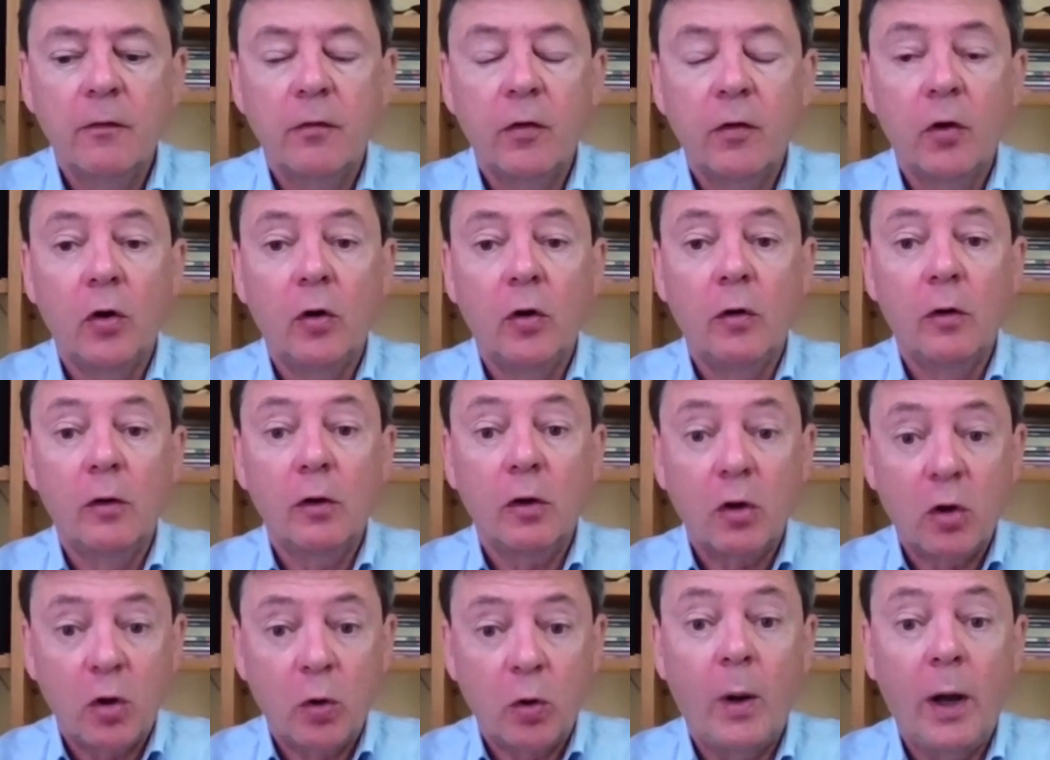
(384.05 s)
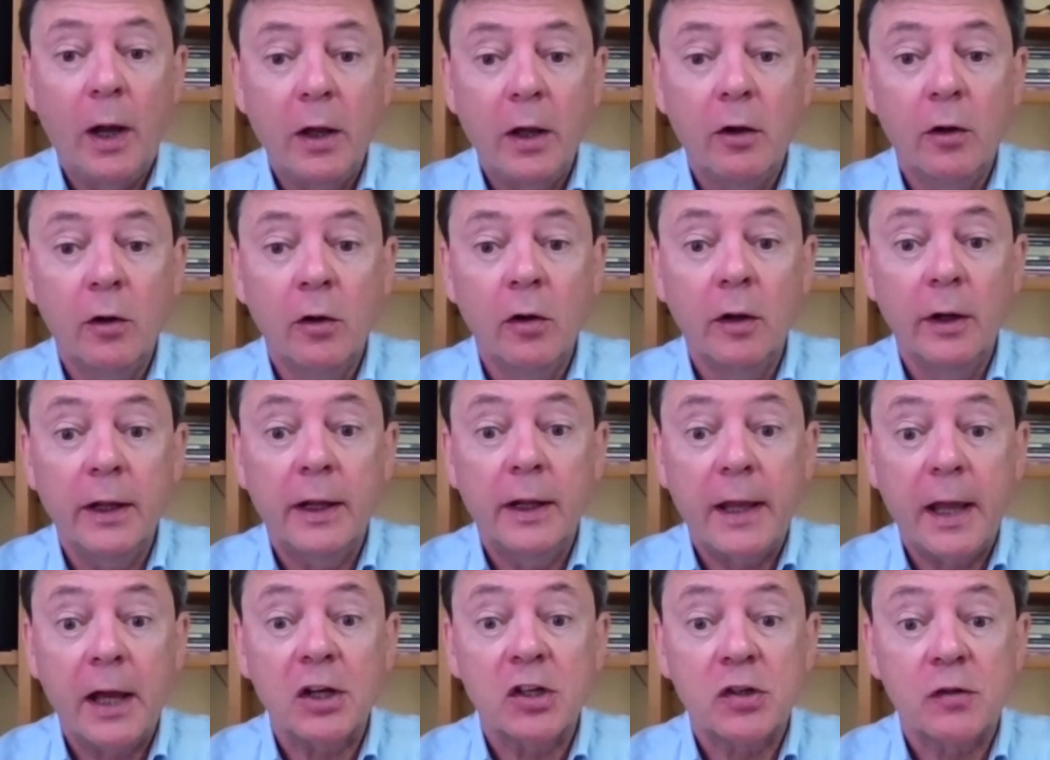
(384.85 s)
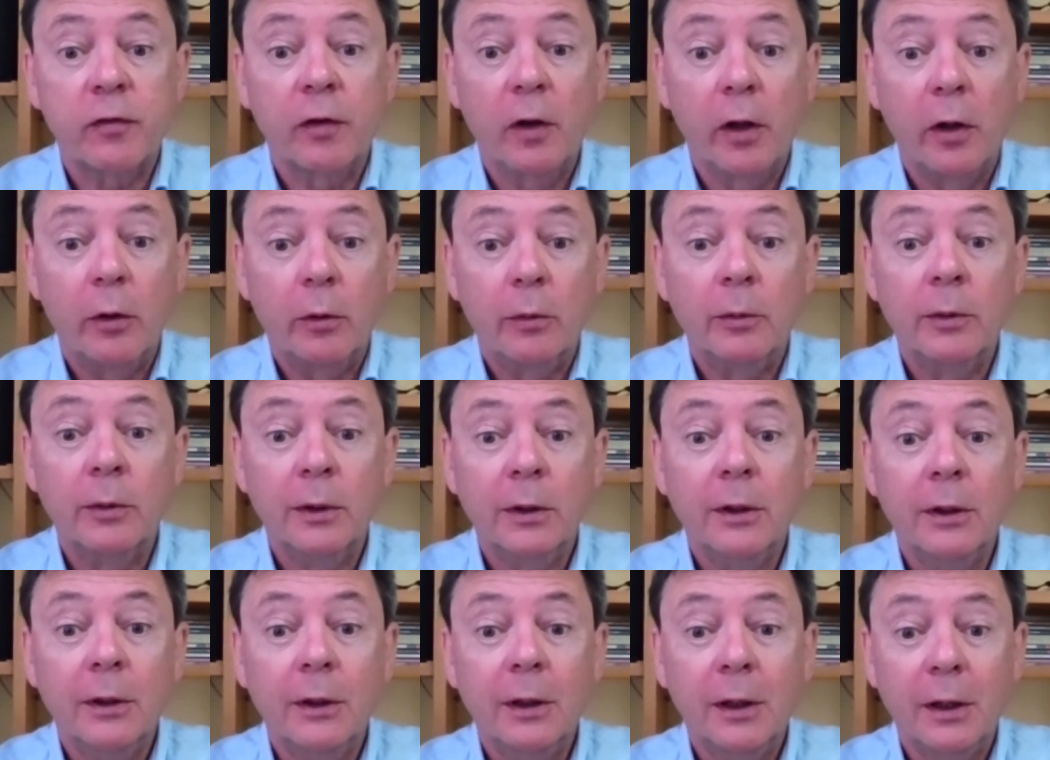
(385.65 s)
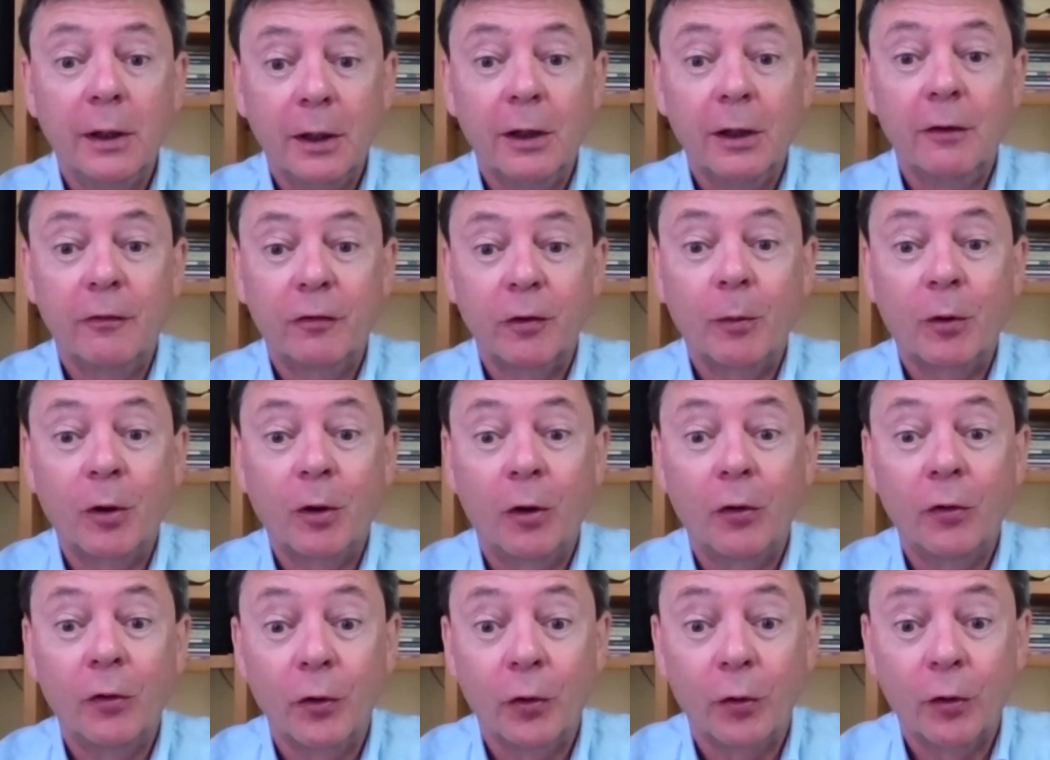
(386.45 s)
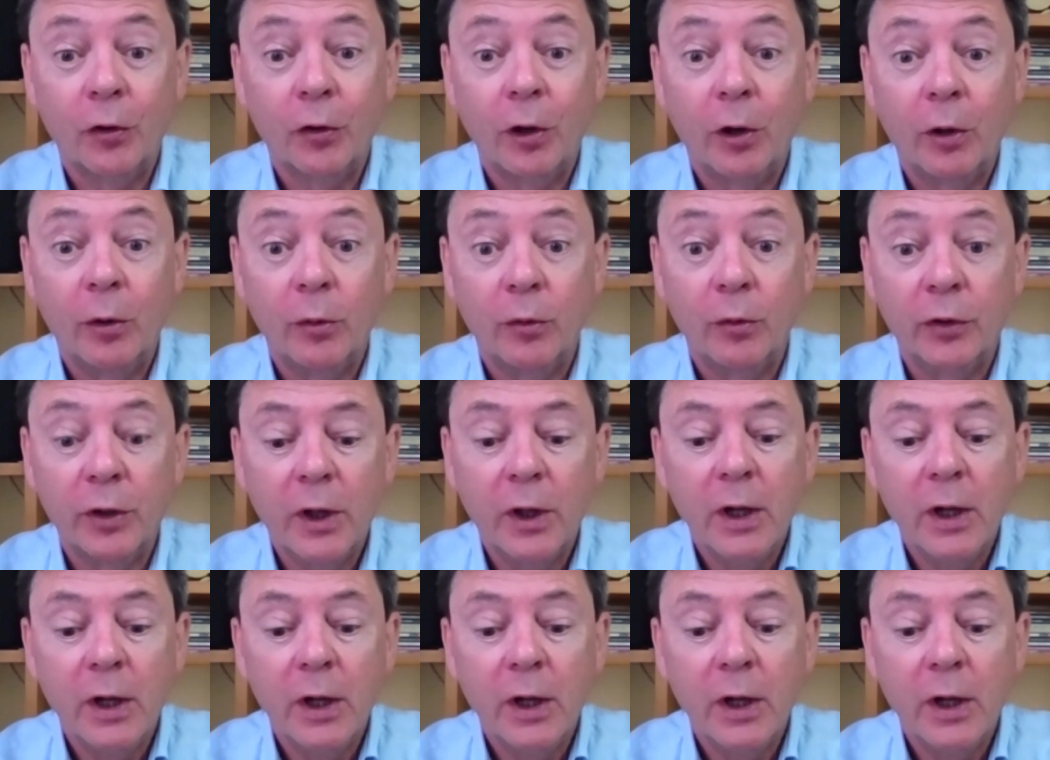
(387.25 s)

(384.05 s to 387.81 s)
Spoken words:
for quite early cash flow from Condor Gold.